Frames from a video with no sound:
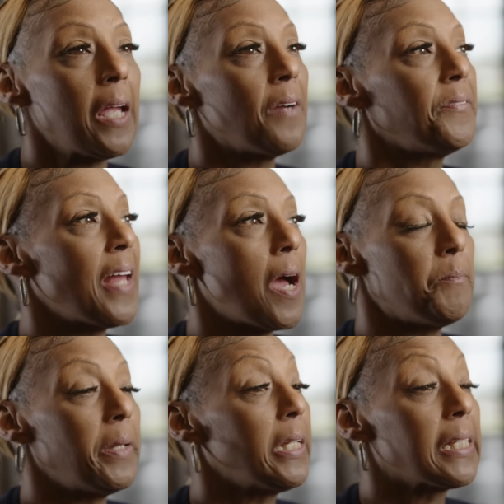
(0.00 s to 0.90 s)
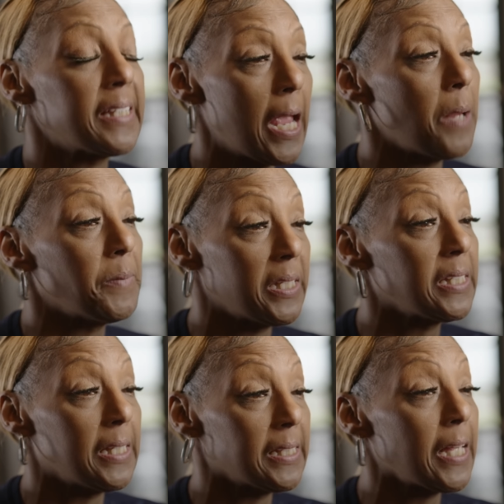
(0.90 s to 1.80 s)
have not been the same since
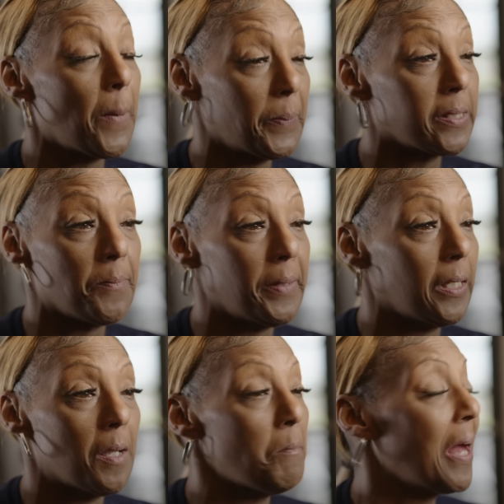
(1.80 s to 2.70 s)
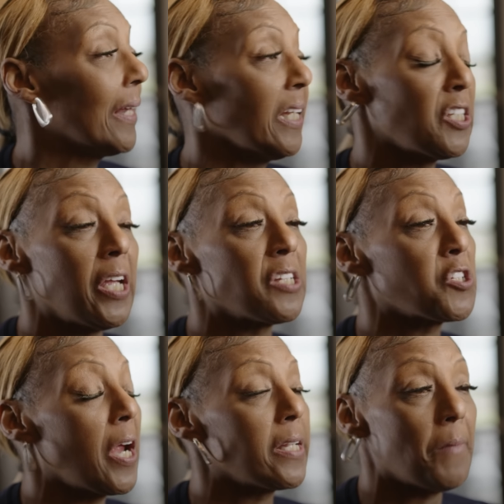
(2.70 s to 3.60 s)
this happened to me. It has
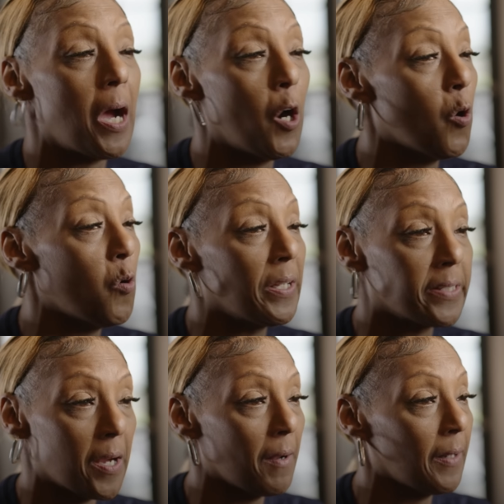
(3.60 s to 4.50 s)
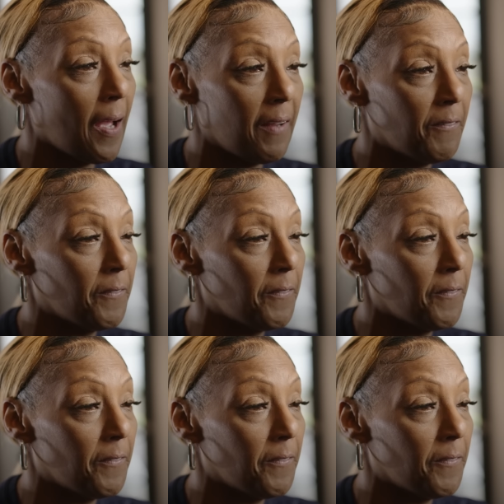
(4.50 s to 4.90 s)
changed my whole entire life.